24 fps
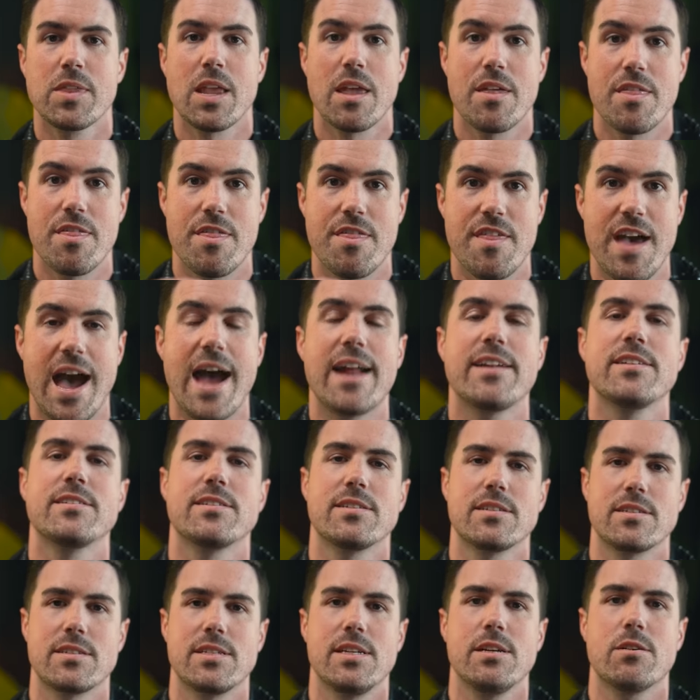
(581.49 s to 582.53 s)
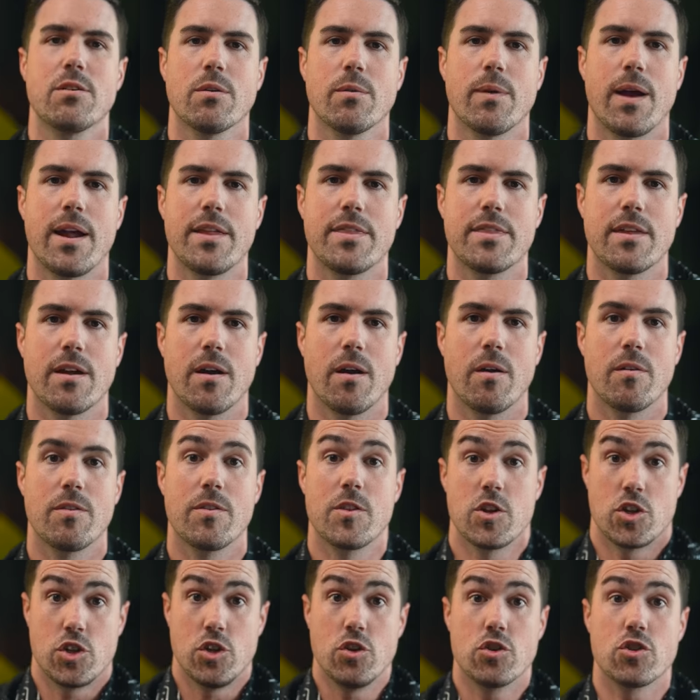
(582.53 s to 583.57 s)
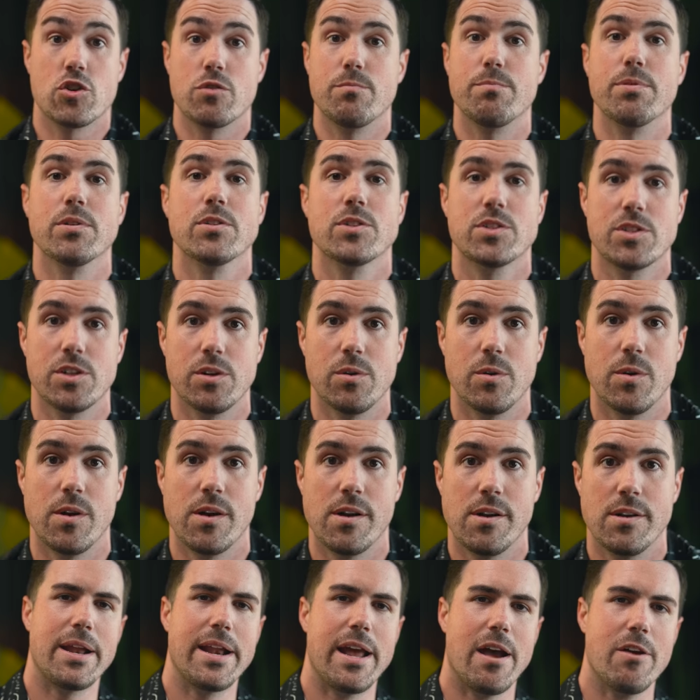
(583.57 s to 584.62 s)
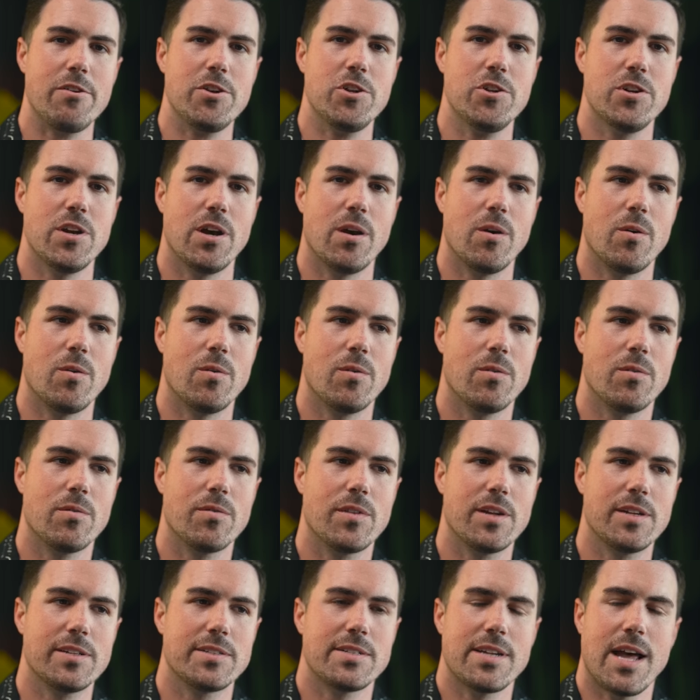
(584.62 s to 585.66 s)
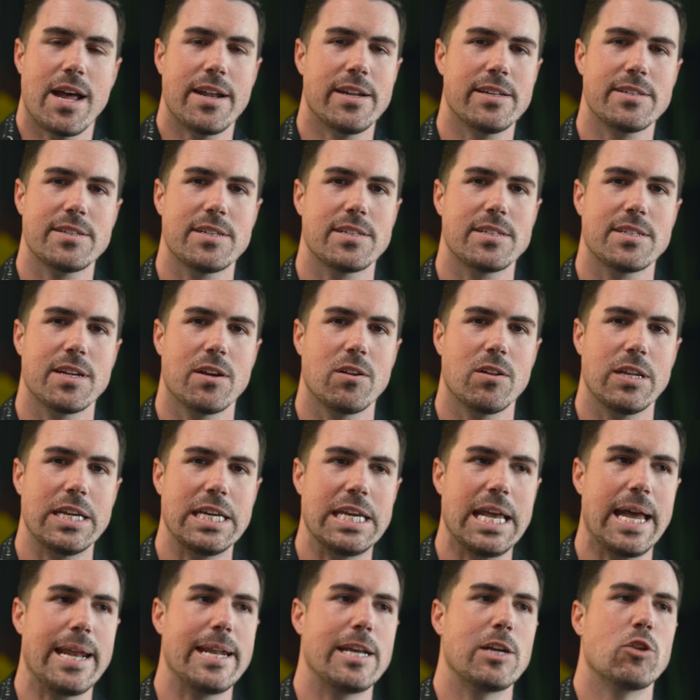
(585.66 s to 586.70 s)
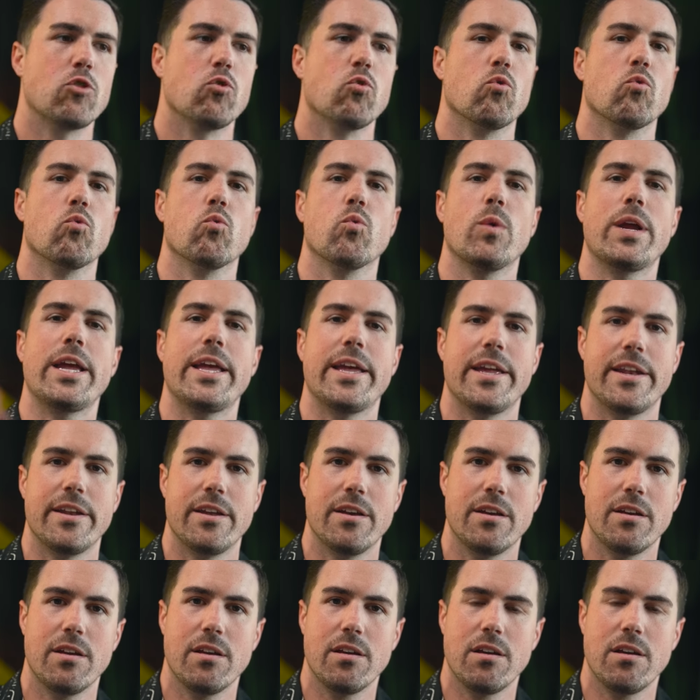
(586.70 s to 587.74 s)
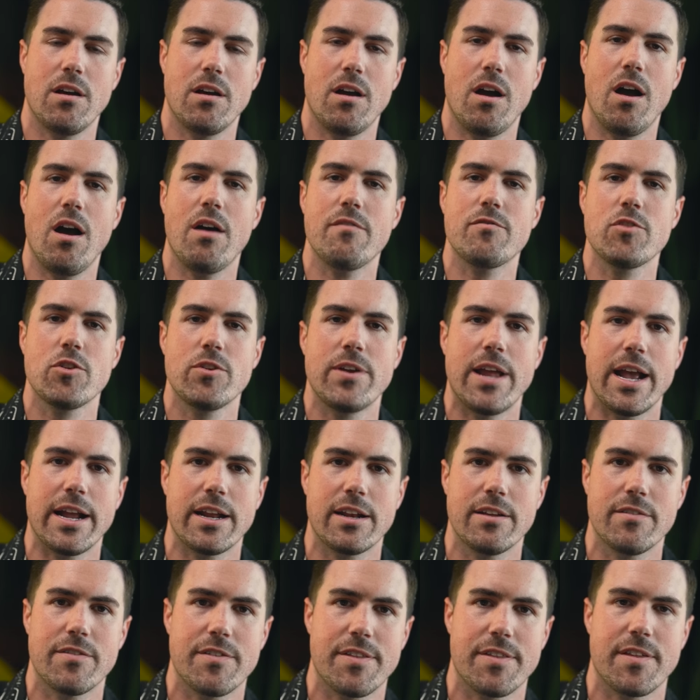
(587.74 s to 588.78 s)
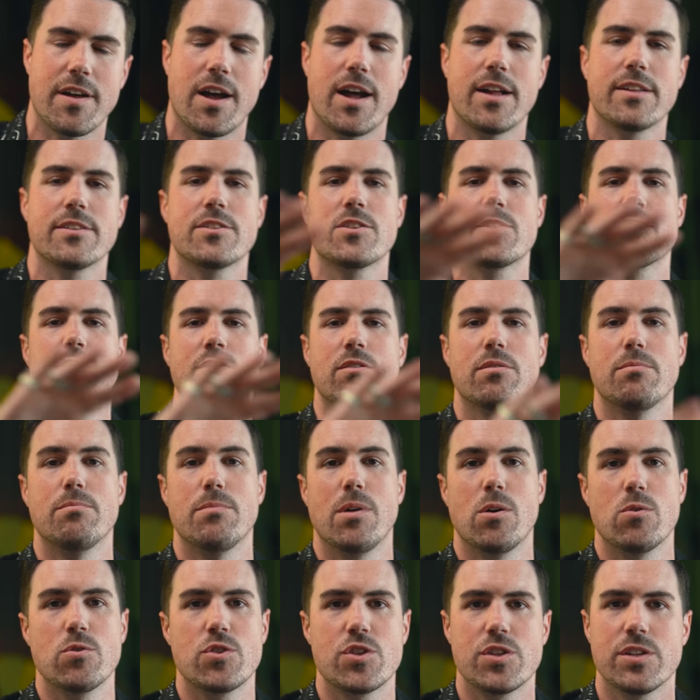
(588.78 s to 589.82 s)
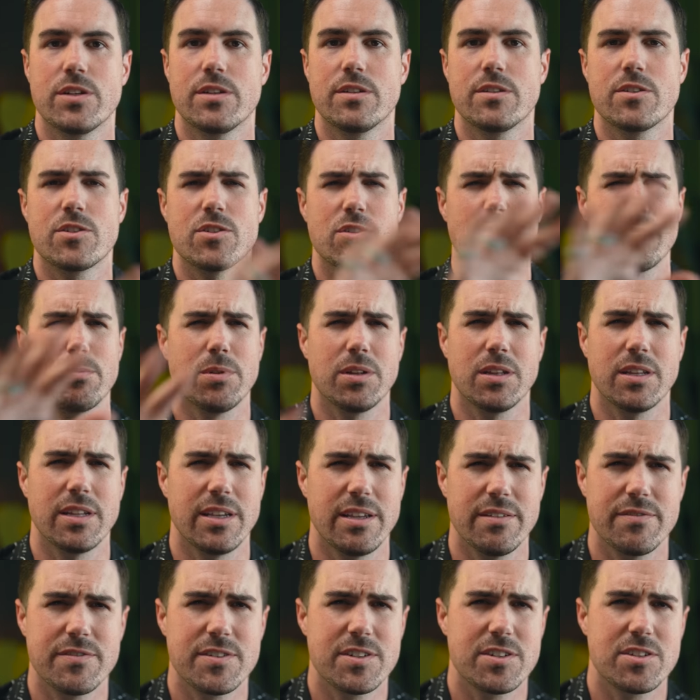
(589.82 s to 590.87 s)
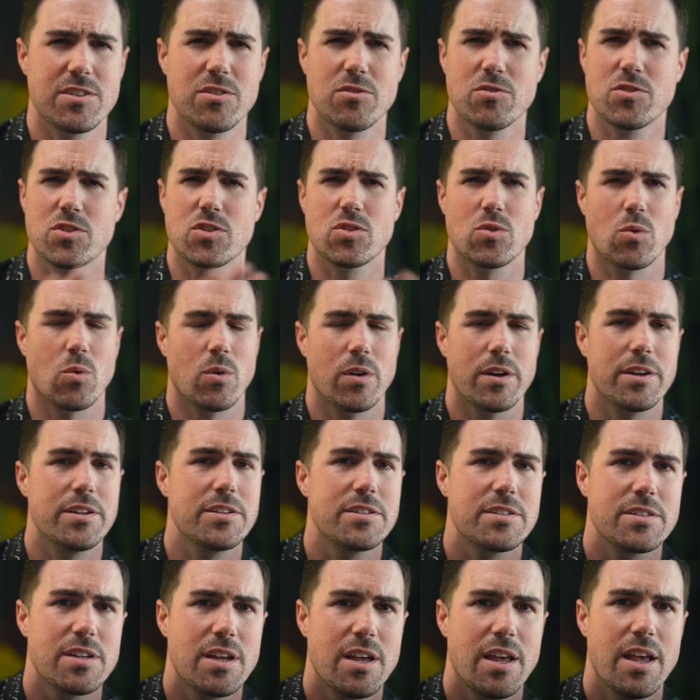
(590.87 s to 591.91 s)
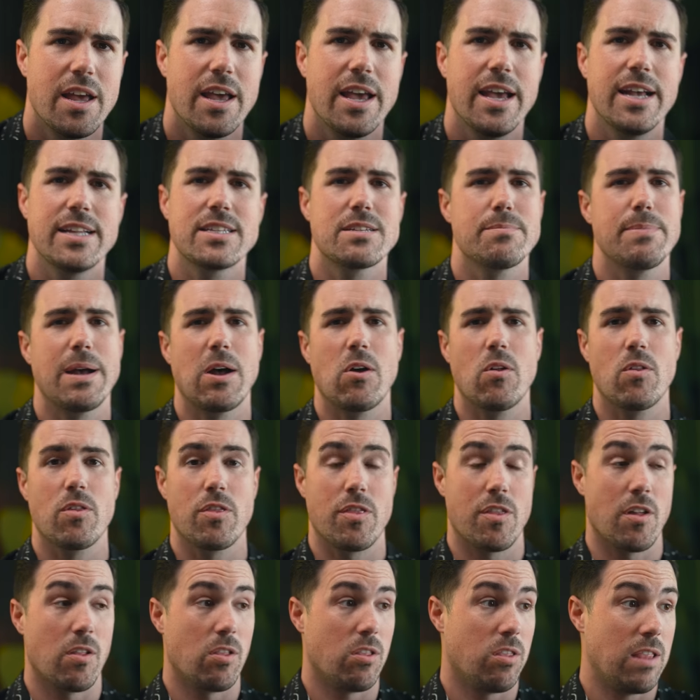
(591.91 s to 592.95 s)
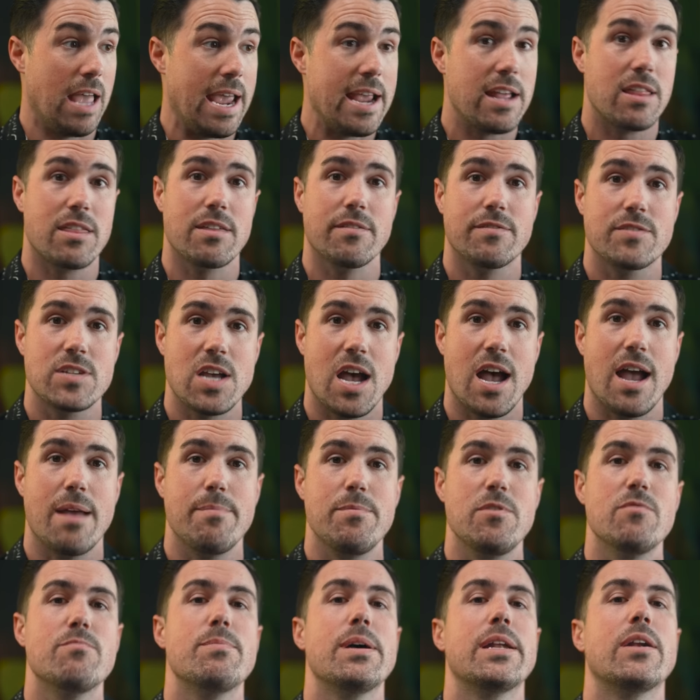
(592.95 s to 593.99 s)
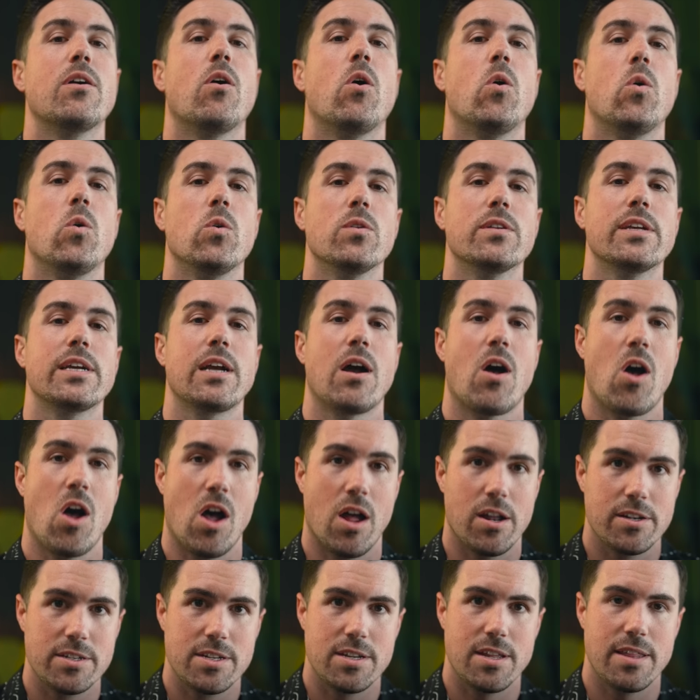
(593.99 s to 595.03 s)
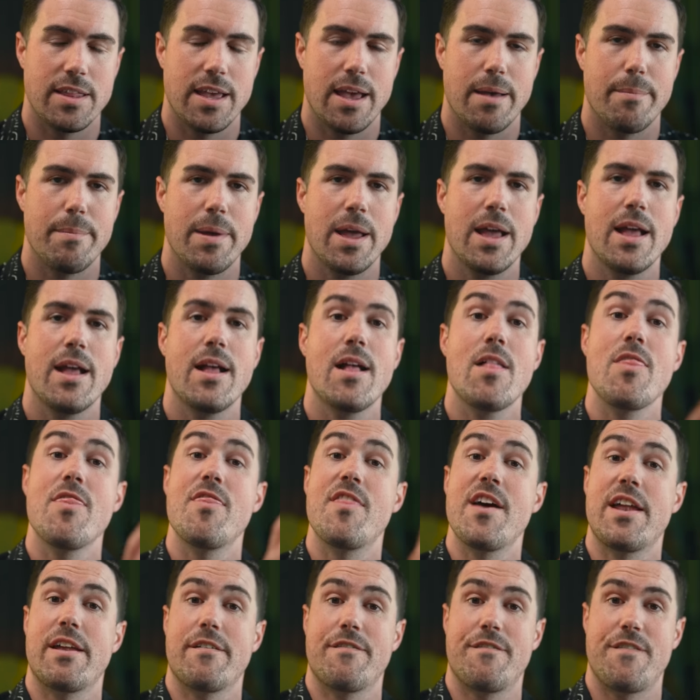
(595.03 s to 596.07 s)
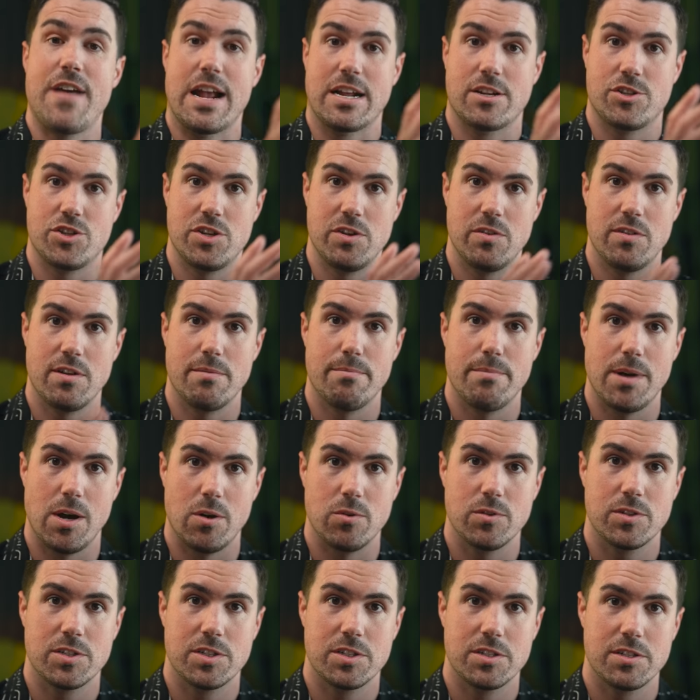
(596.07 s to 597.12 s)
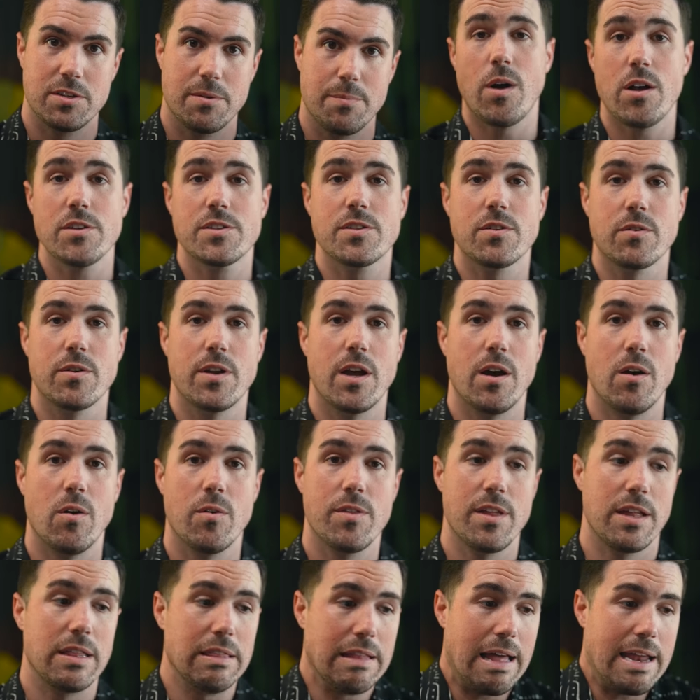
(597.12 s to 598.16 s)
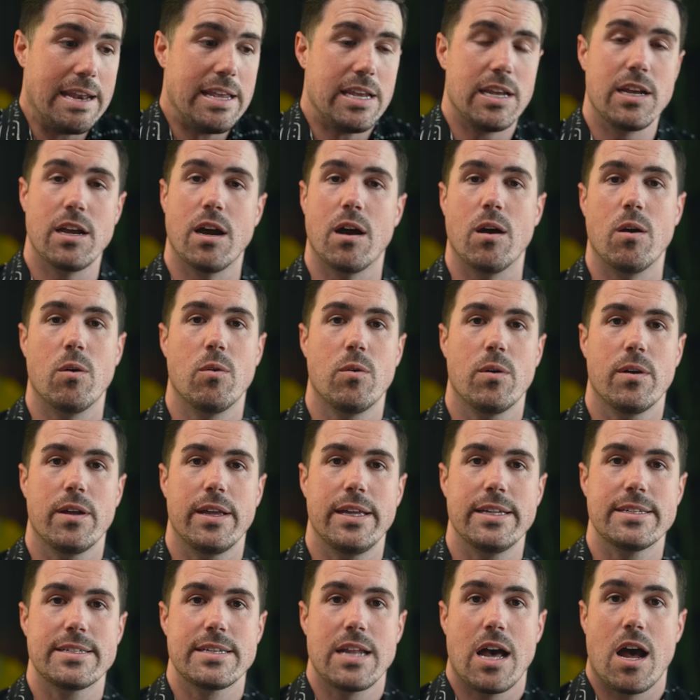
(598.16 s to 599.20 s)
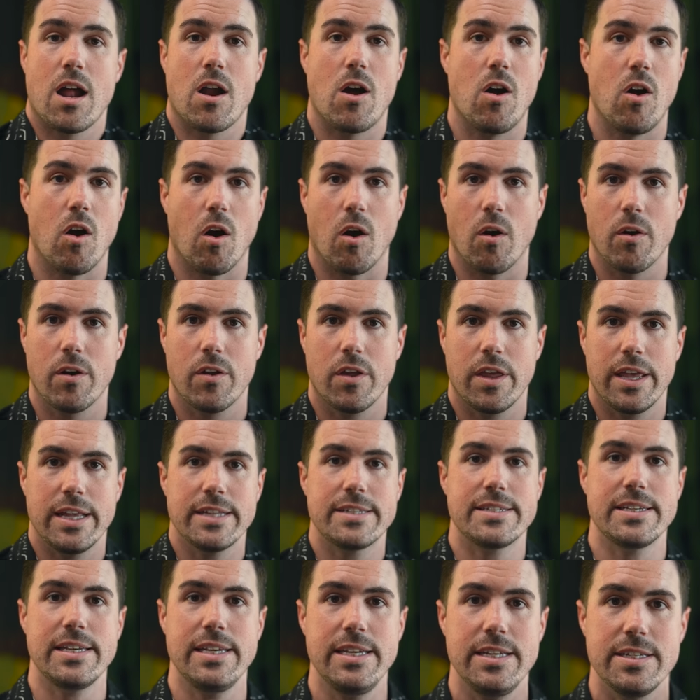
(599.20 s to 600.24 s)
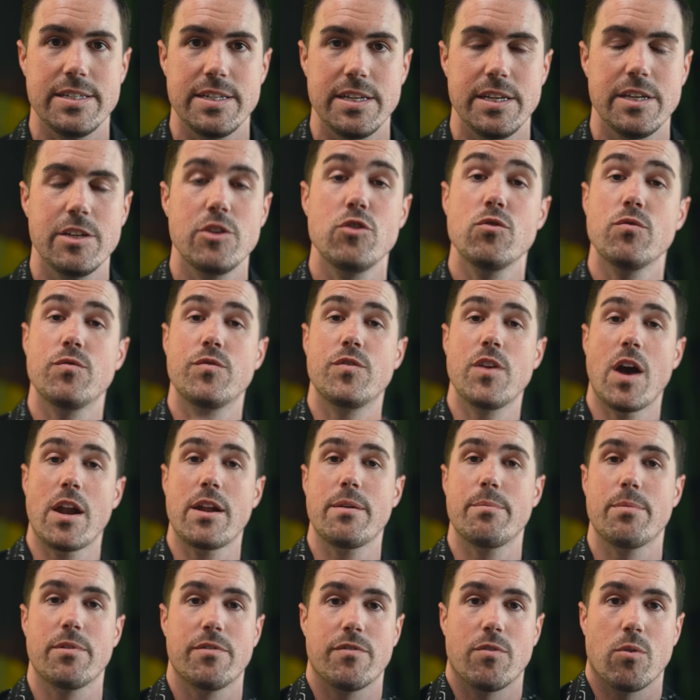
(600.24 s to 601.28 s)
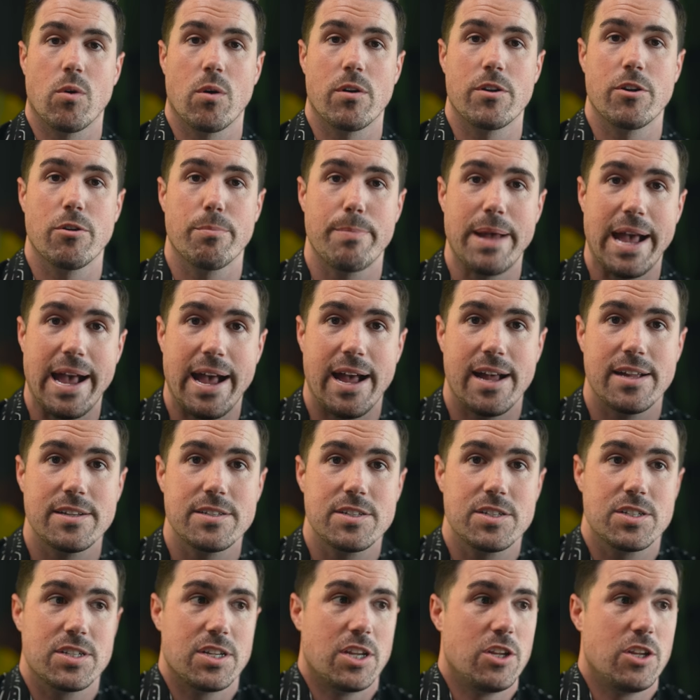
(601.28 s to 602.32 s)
That is the secret right there that you should pursue. By now you know that it's not necessarily getting rid of your negative thoughts, your emotions, your beliefs, your stories. It's about the length of time you've been holding on to them that affects you the most. You also know that letting go is not hard, it's easy. You've done it before in your past,